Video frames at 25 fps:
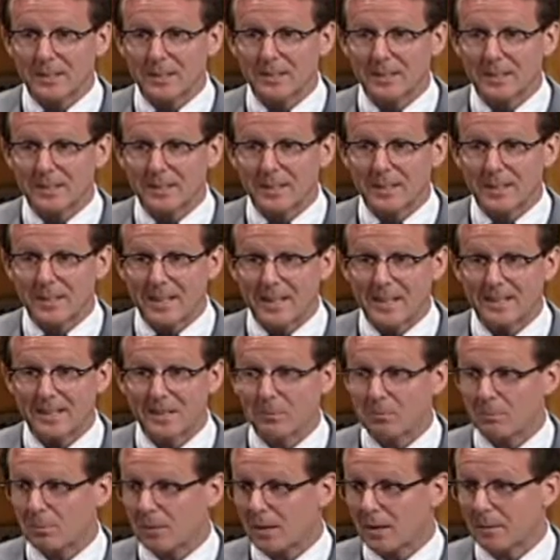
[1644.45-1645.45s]
of the
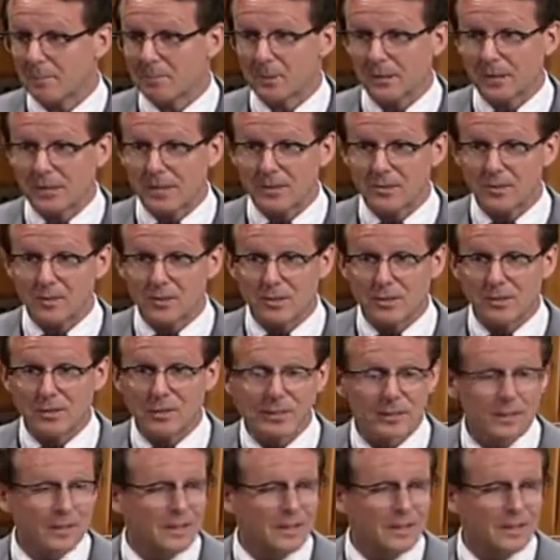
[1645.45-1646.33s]
Canadian population.